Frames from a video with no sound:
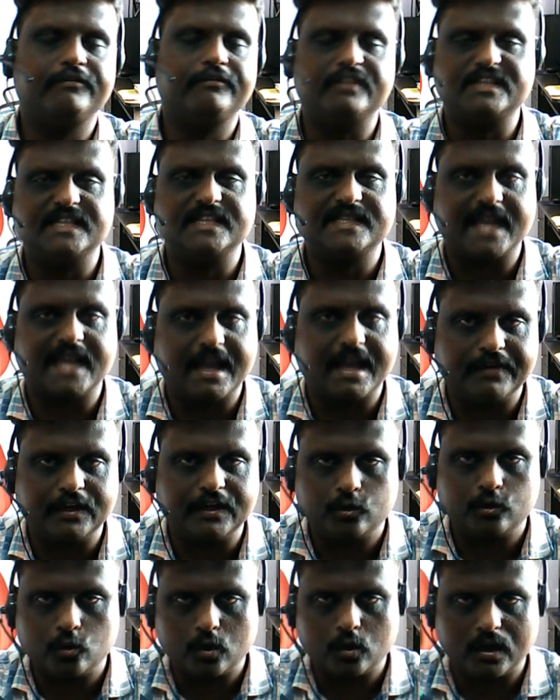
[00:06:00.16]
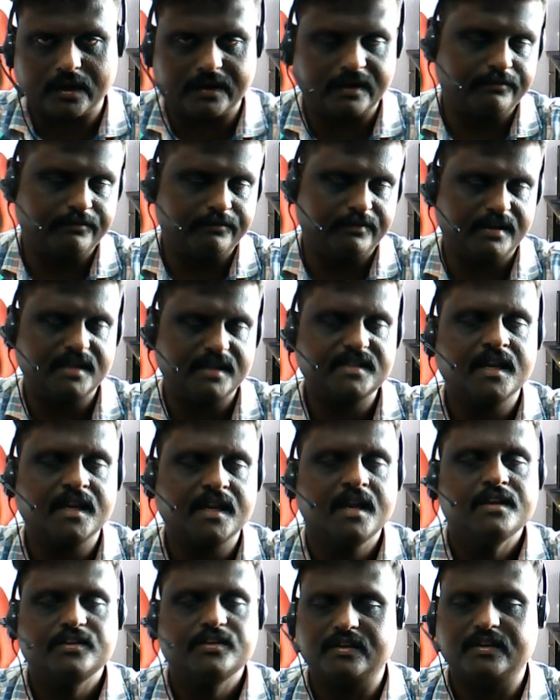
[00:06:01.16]
which is having 200 words,
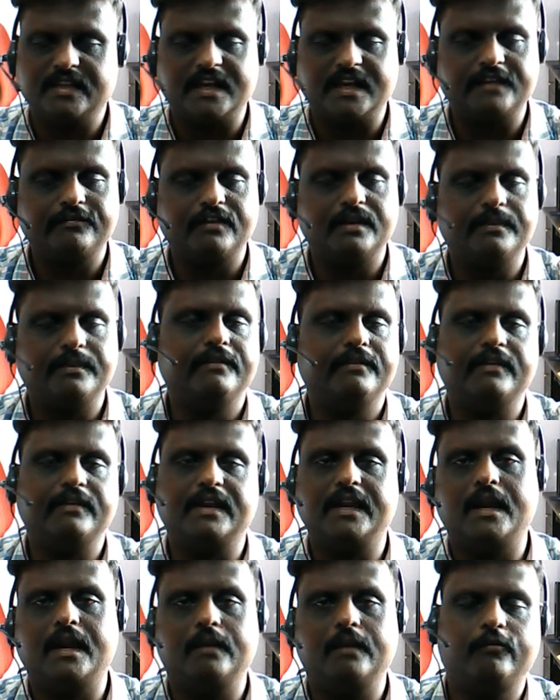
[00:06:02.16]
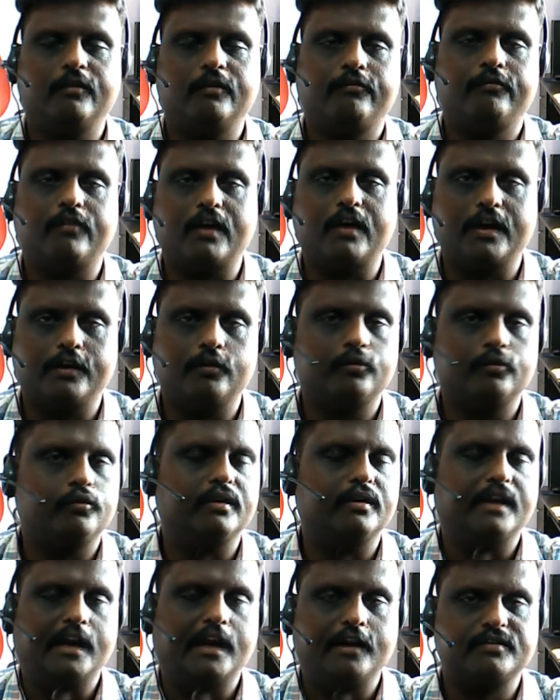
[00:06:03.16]
so that will be very helpful for you to
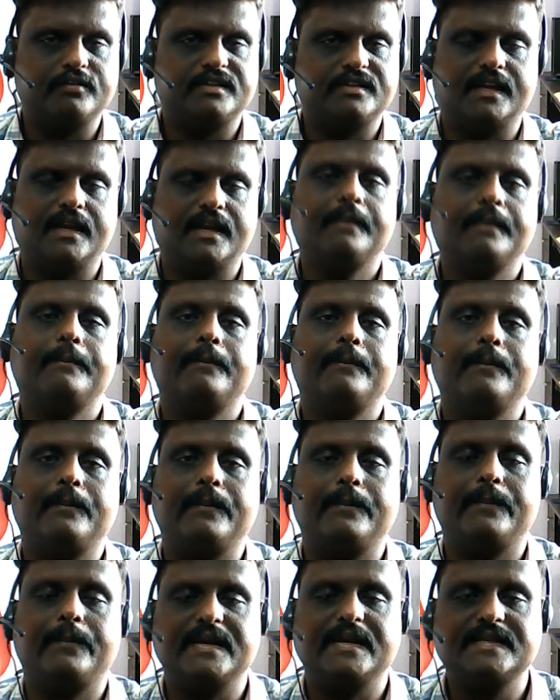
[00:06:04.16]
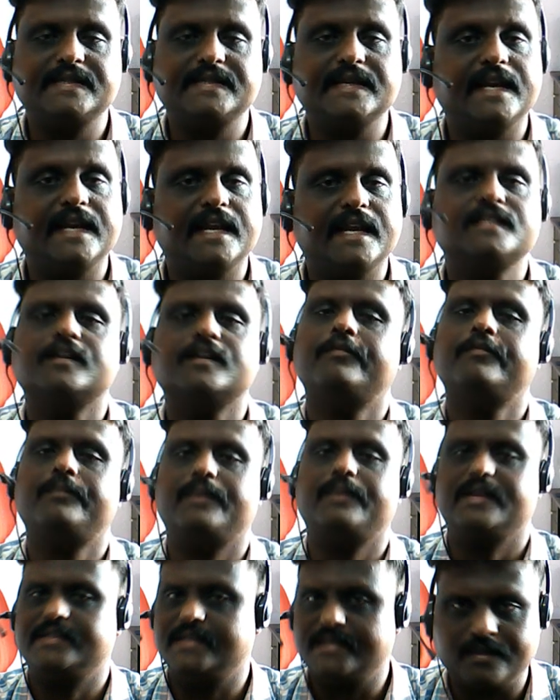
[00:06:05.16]
reduce the percentage of
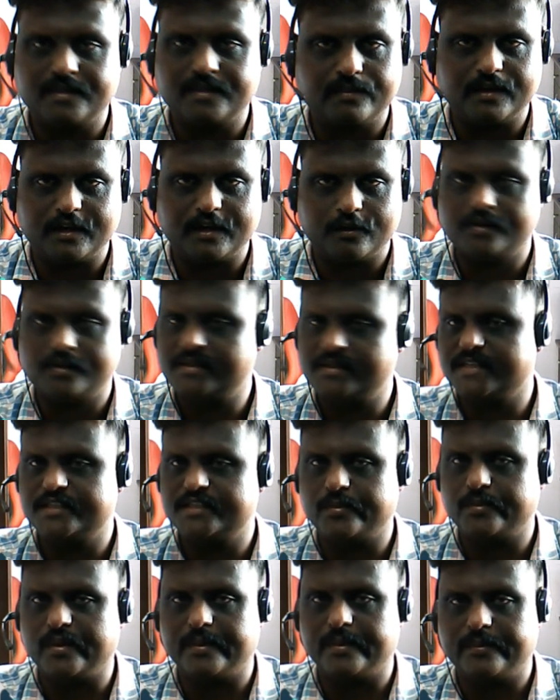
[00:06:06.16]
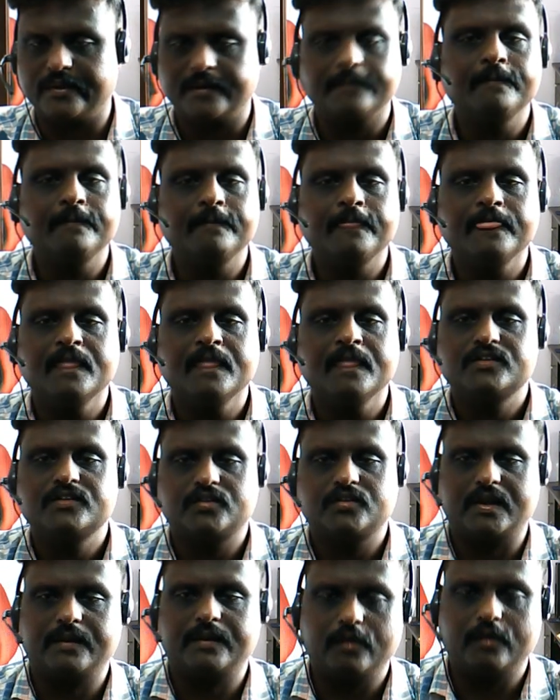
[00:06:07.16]
plagiarism in your research paper.
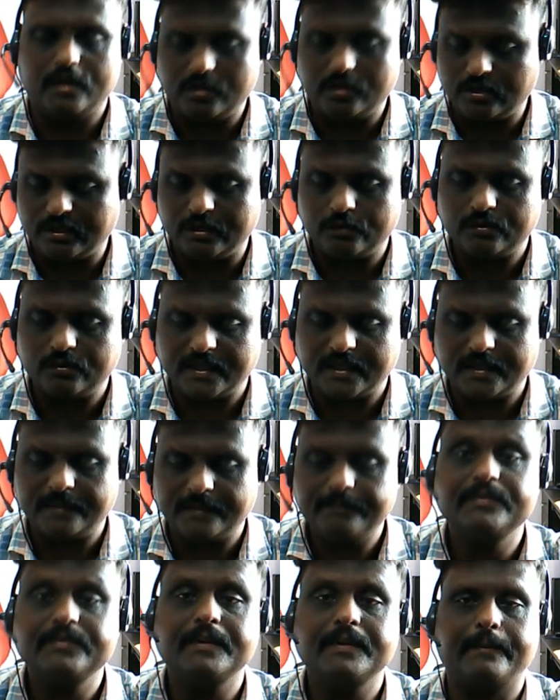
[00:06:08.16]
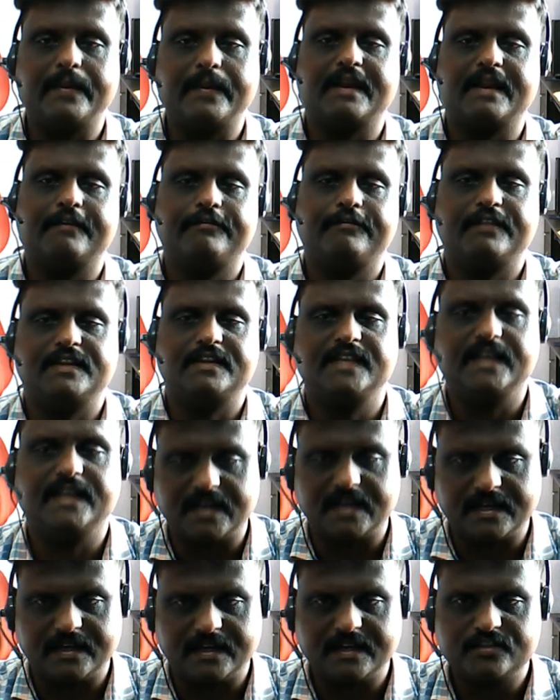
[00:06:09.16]
So I am going to give the paraphrasing
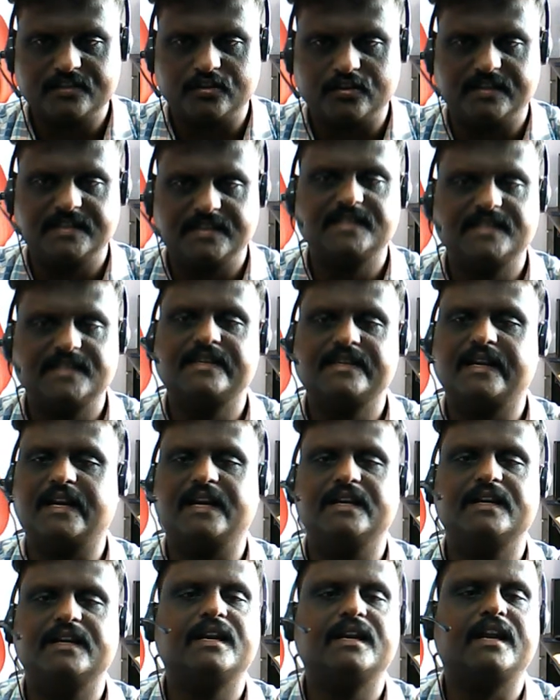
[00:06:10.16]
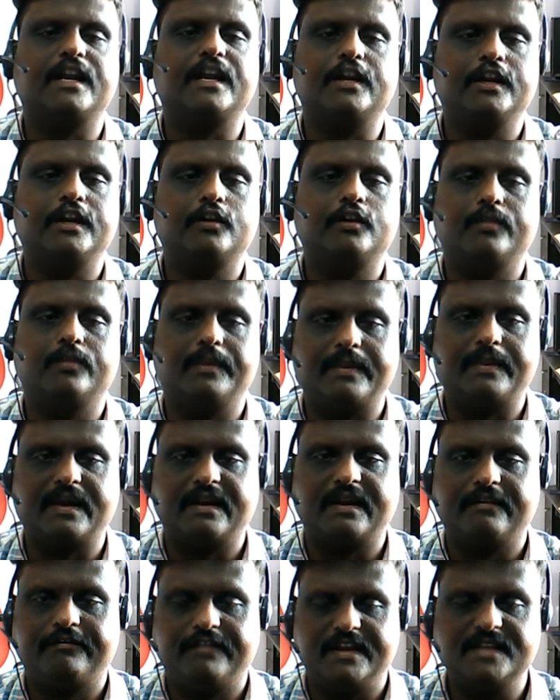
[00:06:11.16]
content. So this is the content I need to be
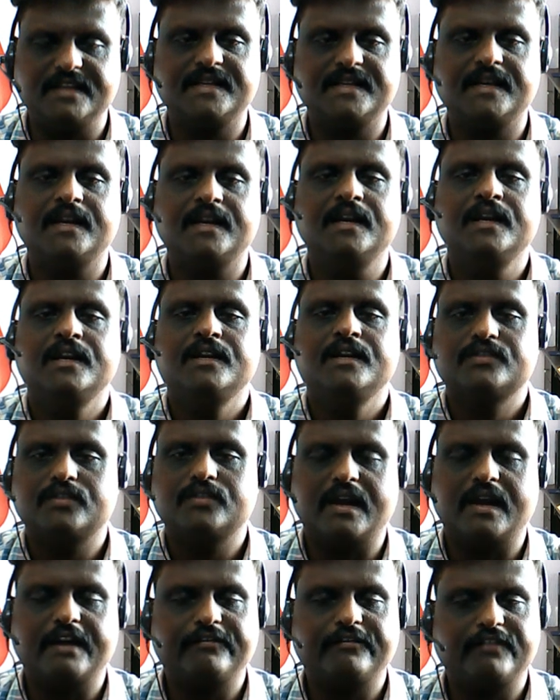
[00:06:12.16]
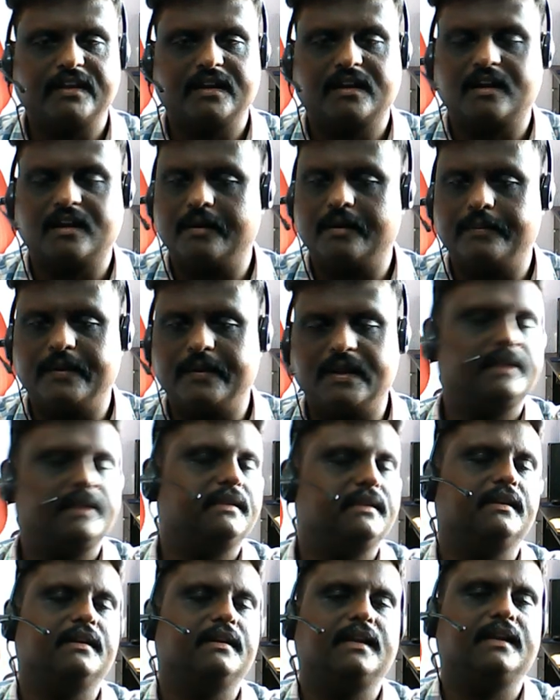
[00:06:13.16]
paraphrased. So after copying
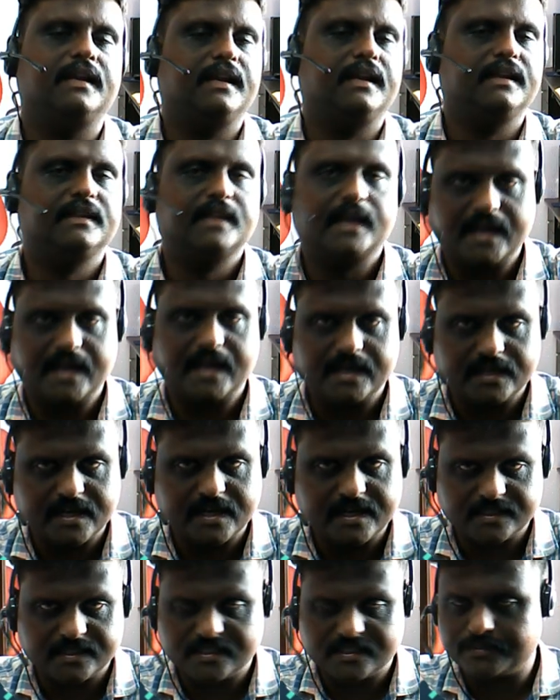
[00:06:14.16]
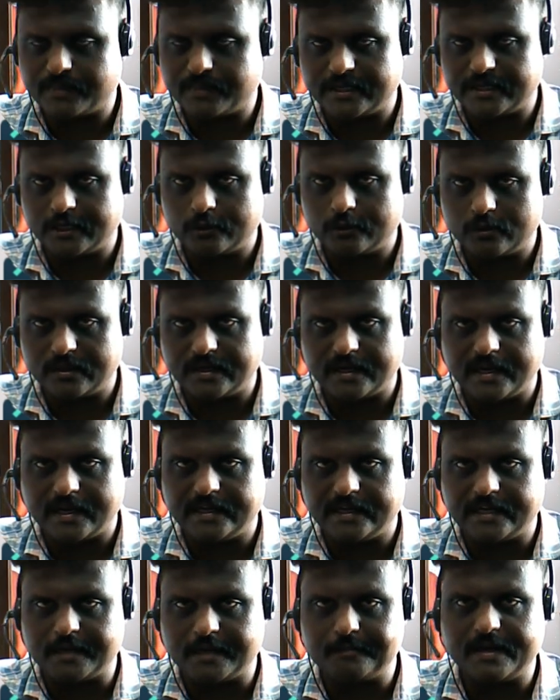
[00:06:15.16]
the content in this particular AI
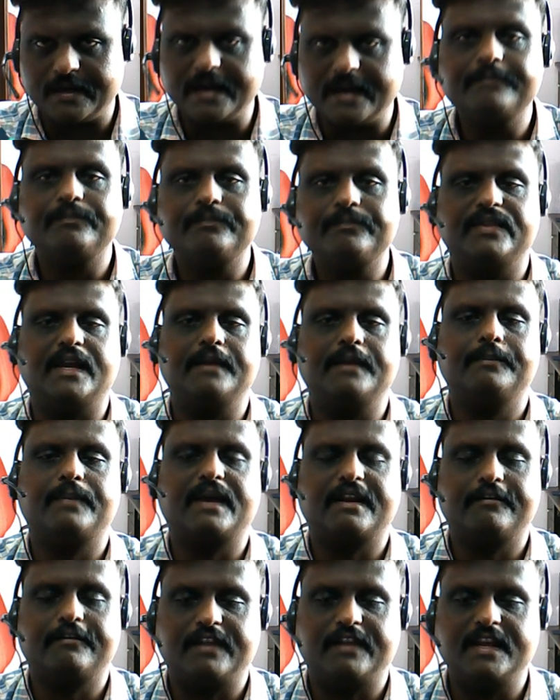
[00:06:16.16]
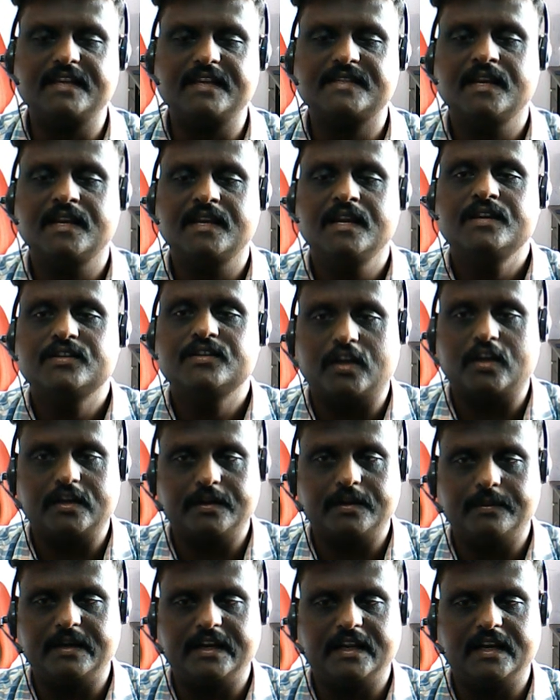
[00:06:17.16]
template, then paraphrase. So
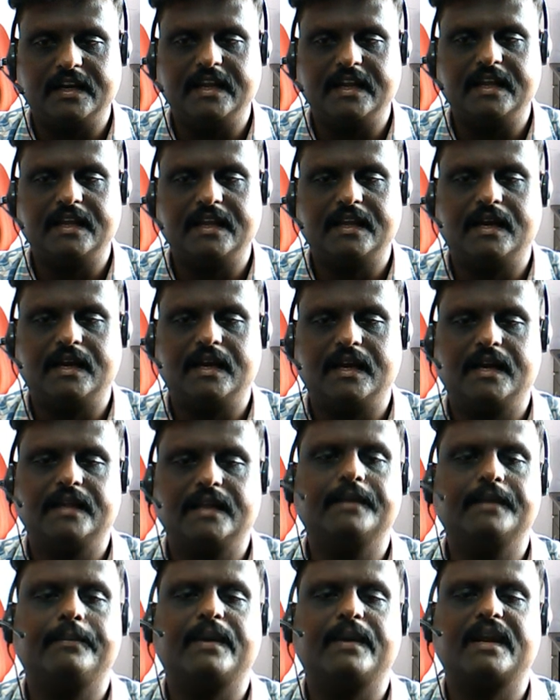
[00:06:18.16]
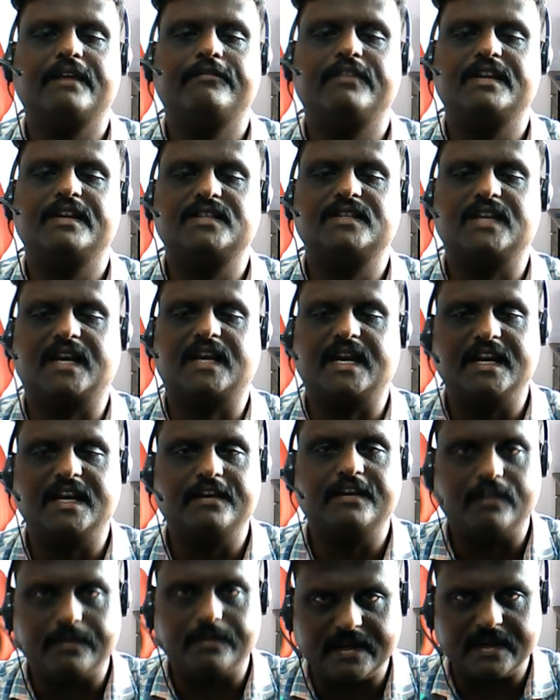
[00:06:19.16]
automatically the paraphrased
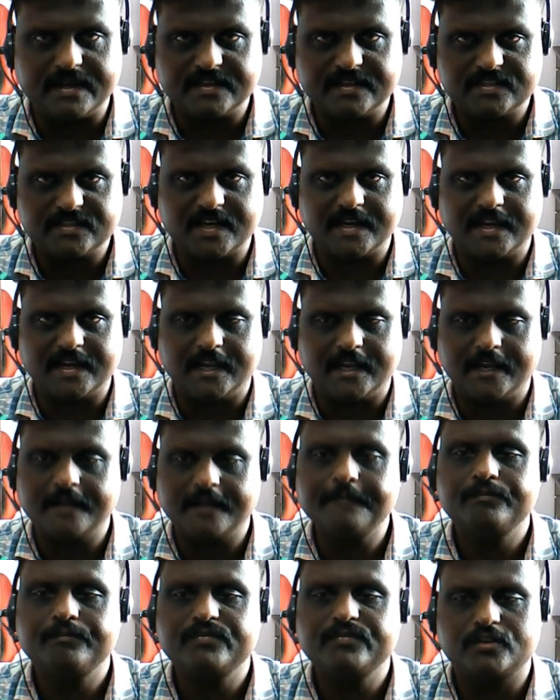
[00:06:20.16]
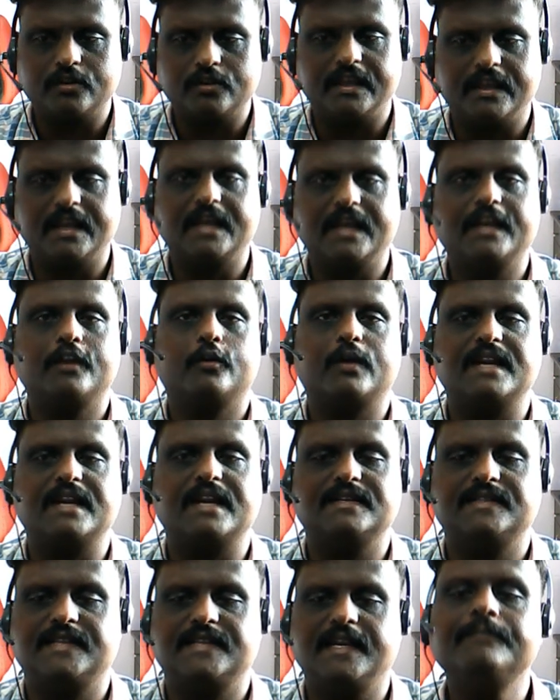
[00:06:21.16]
content will be listed here. So here you
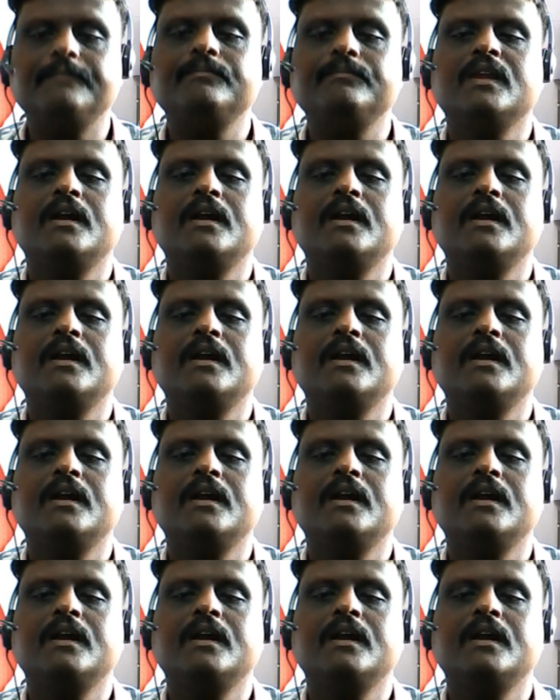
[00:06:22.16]
can see